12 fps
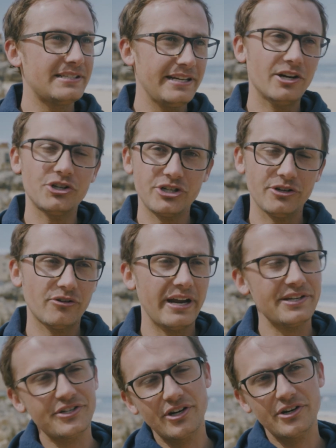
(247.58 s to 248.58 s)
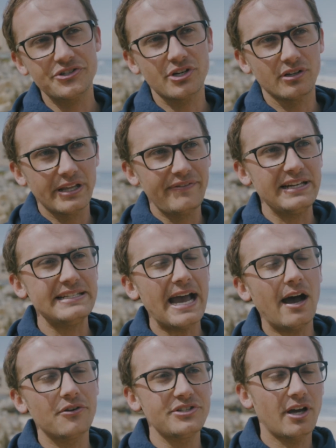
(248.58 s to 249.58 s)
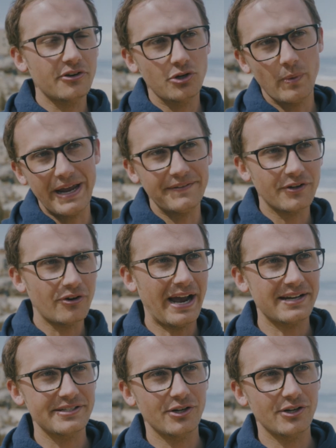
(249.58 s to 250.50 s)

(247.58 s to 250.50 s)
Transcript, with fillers: sea urchin grazers are living down, tucked away in the cracks